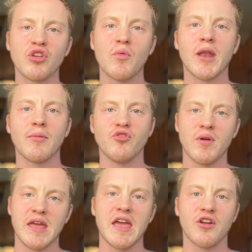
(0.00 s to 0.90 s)
when I'm
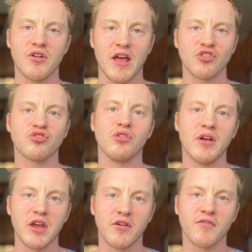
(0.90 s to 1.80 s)
doing
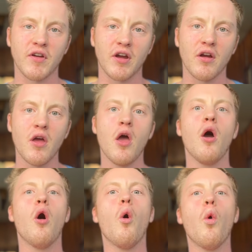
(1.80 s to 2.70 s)
international airfare.
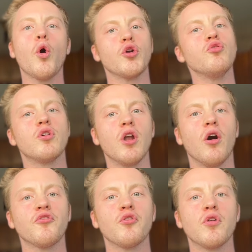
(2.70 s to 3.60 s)
Or you can
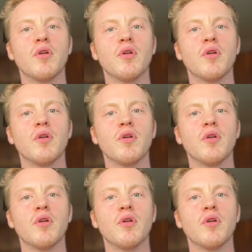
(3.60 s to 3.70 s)
also go